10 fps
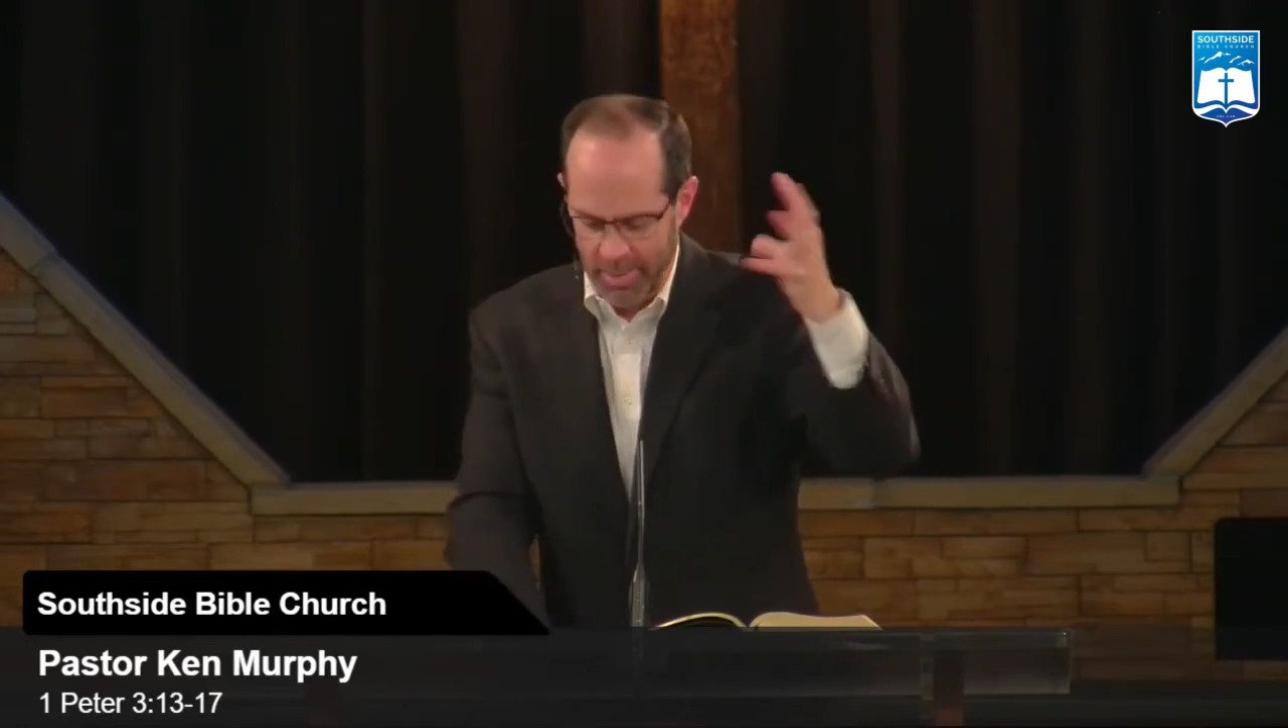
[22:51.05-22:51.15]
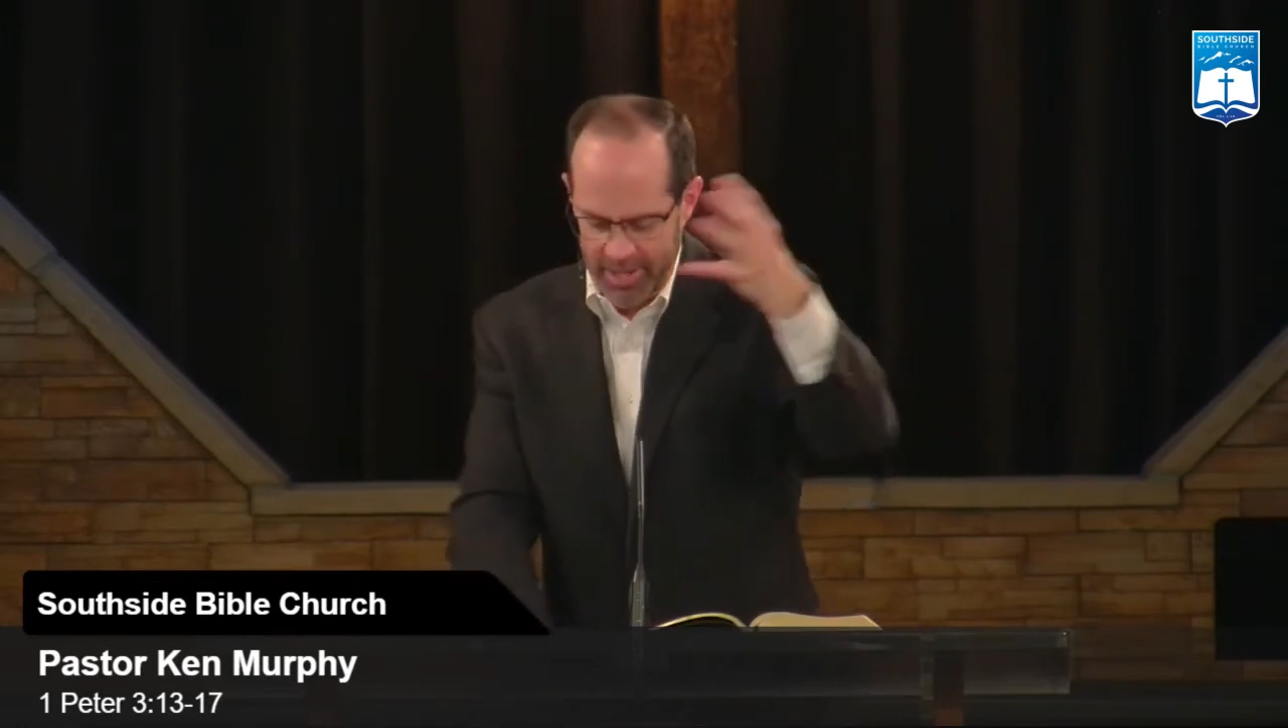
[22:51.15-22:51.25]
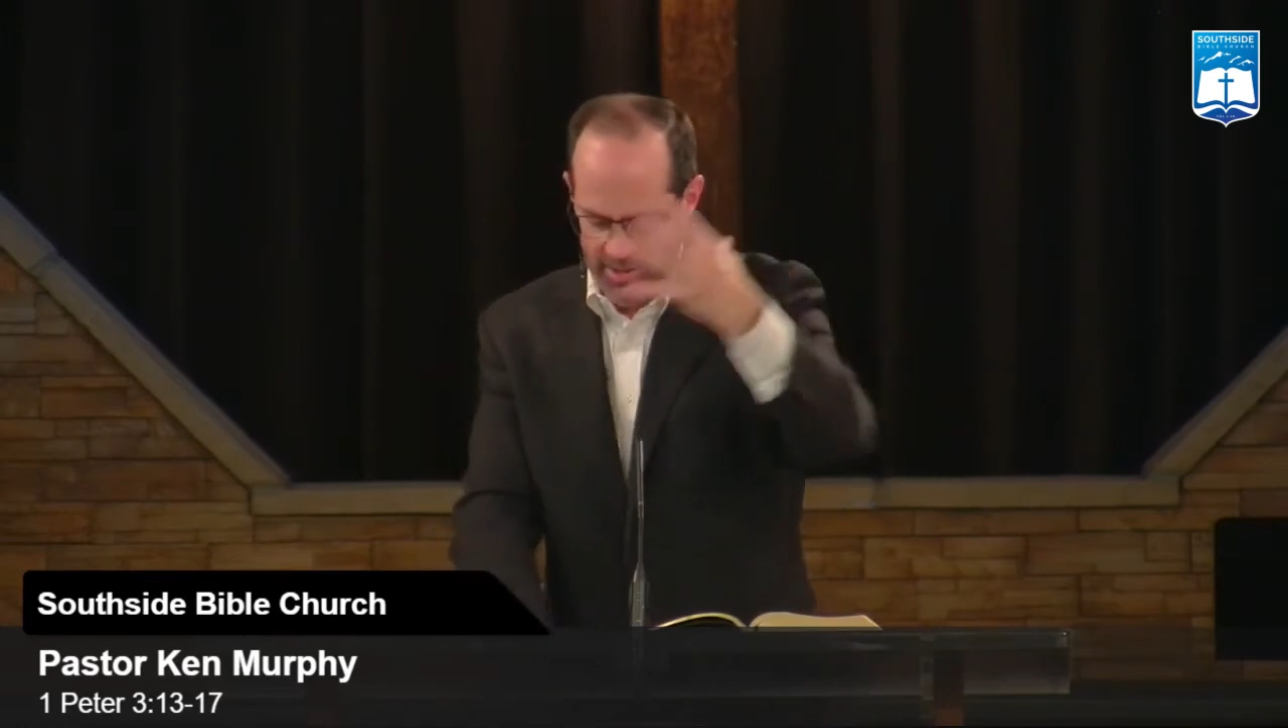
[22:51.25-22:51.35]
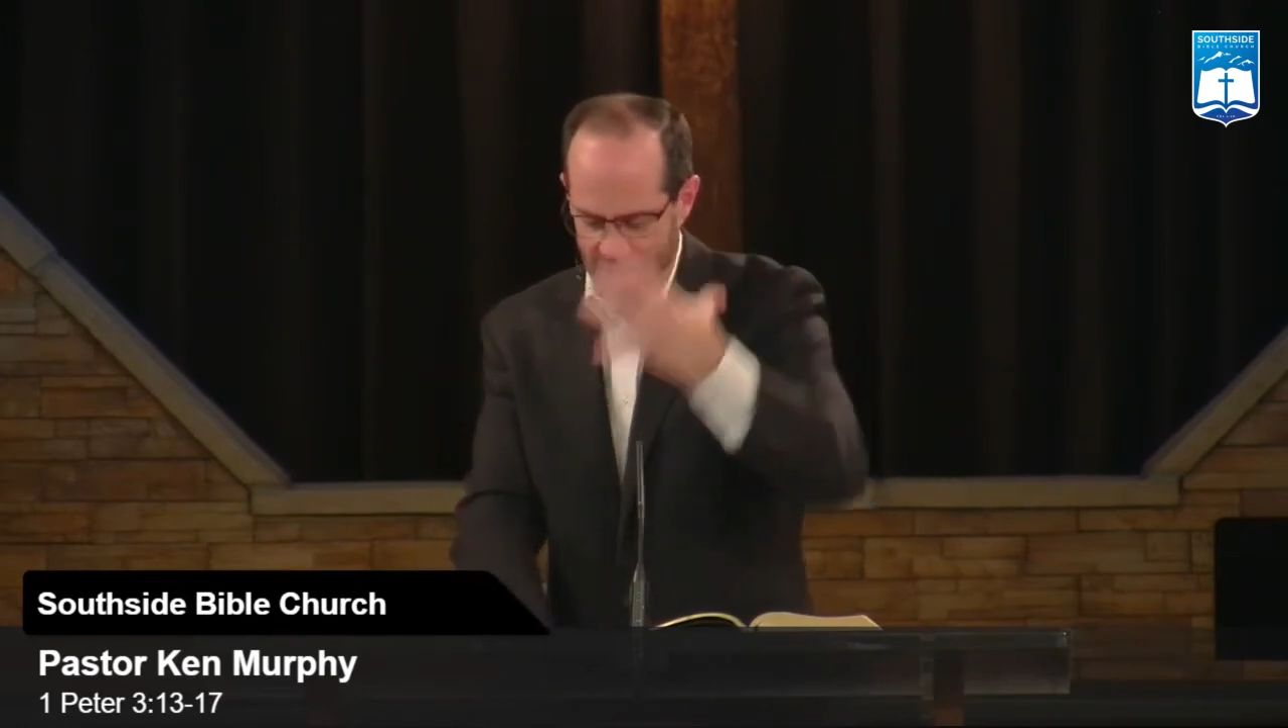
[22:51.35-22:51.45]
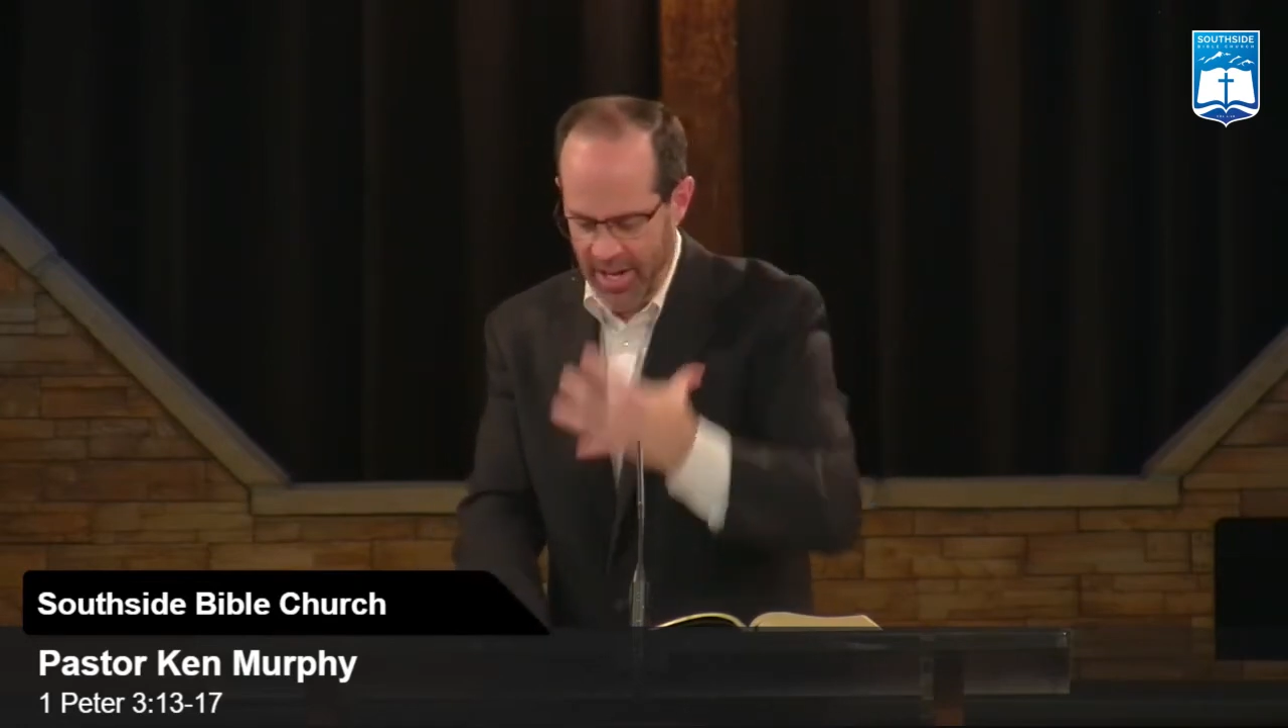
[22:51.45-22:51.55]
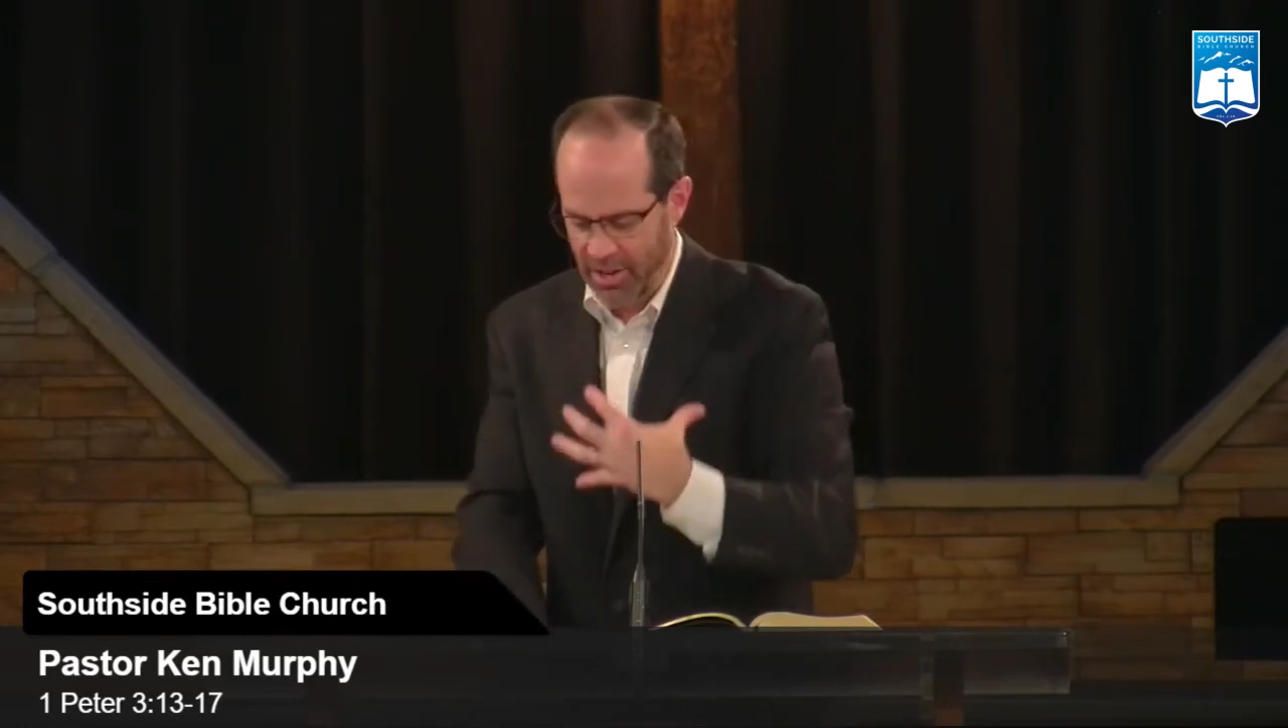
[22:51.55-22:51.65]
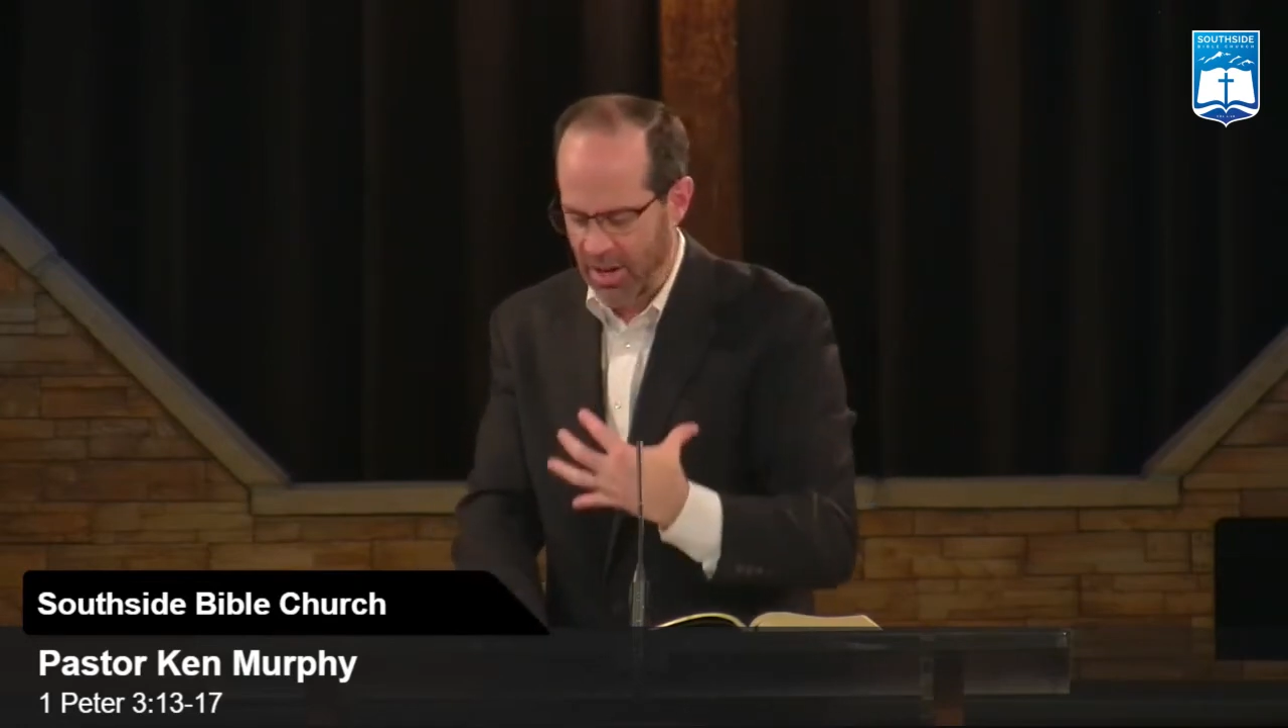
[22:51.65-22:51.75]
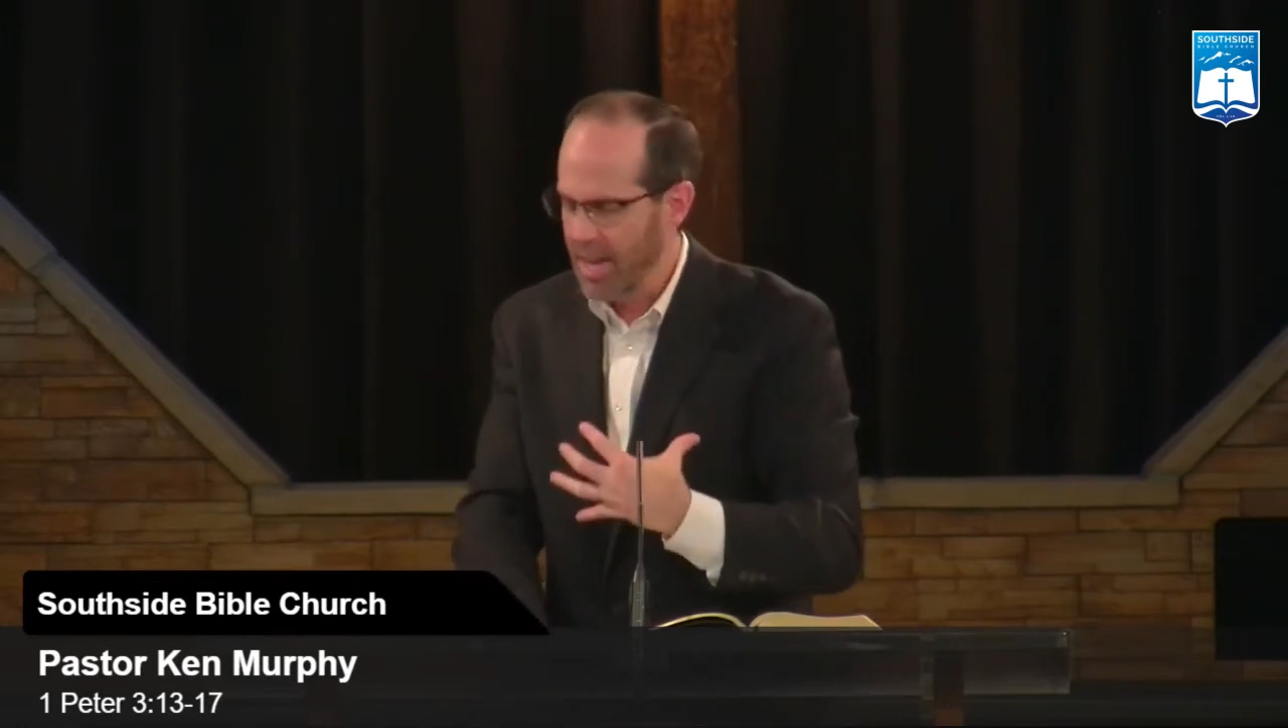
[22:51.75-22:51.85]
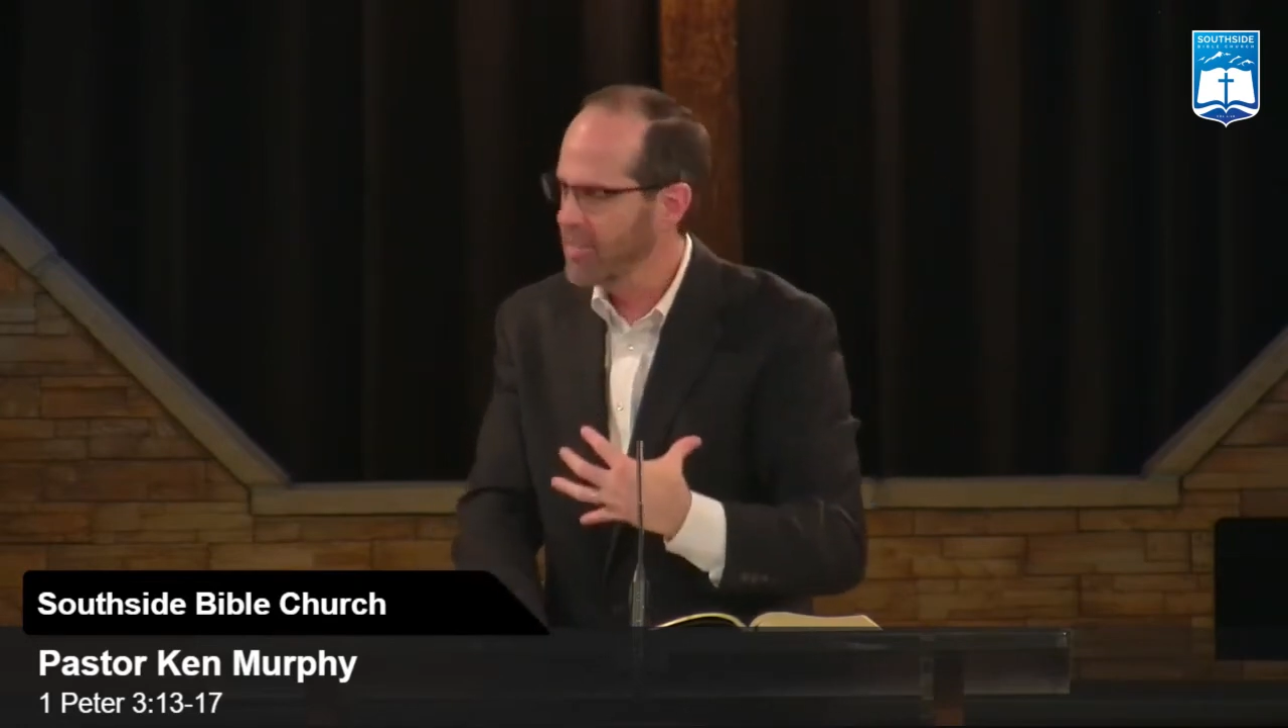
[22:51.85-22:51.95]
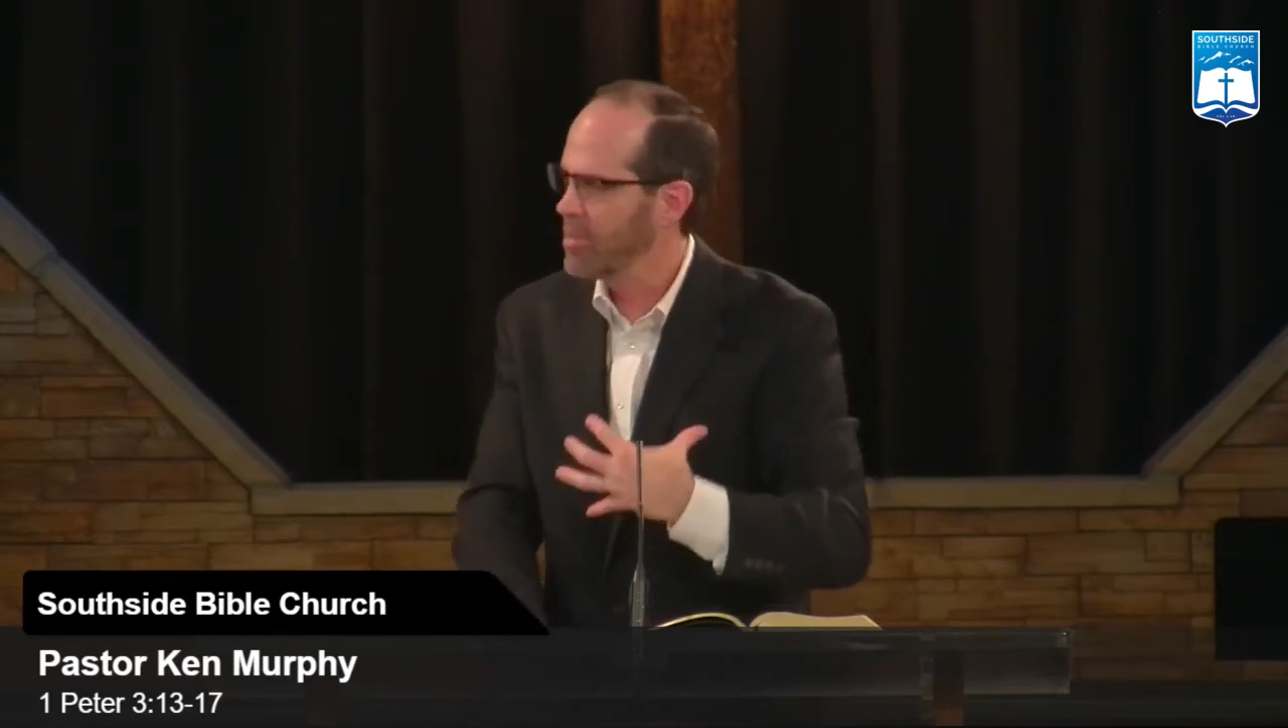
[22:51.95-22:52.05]
by
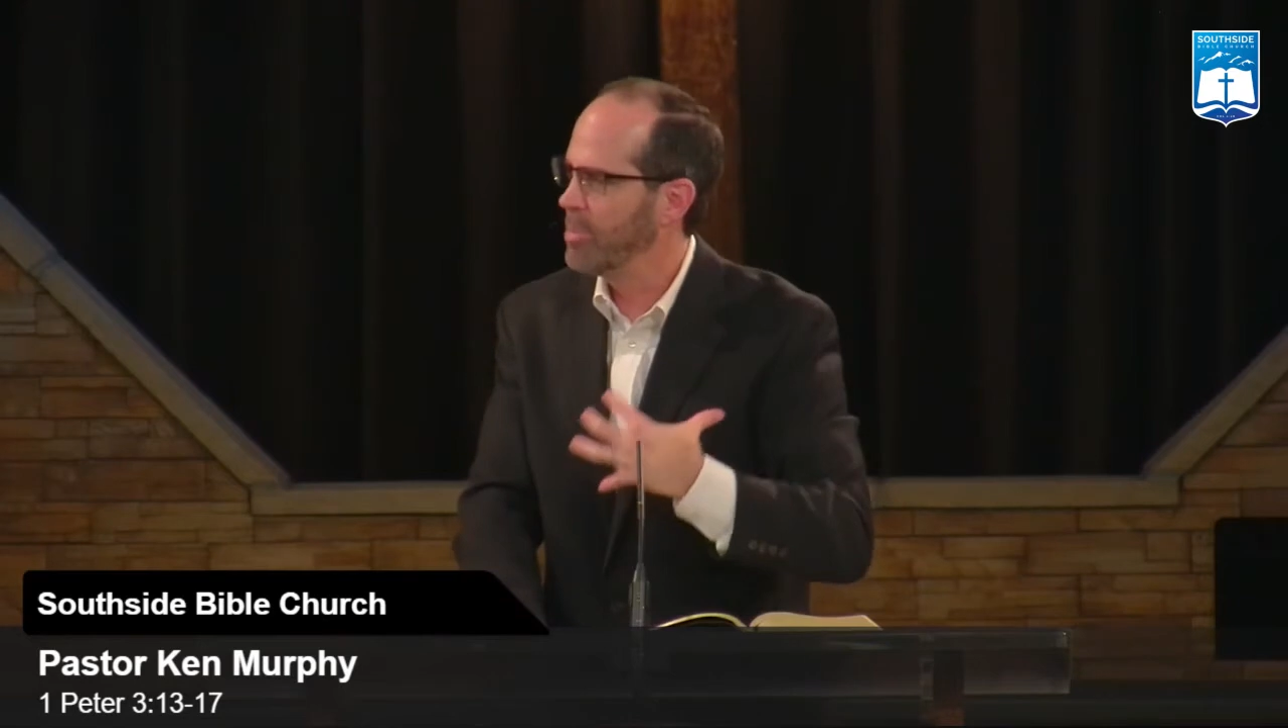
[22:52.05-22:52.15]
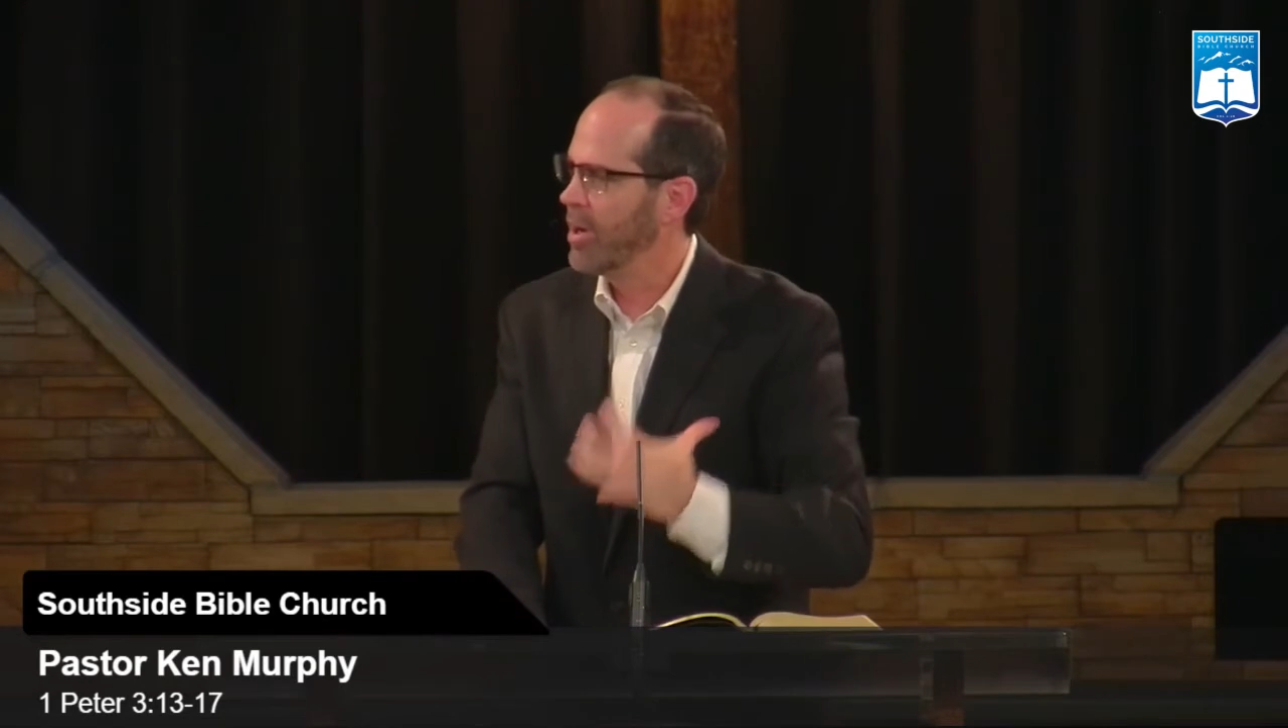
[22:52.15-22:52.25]
setting Christ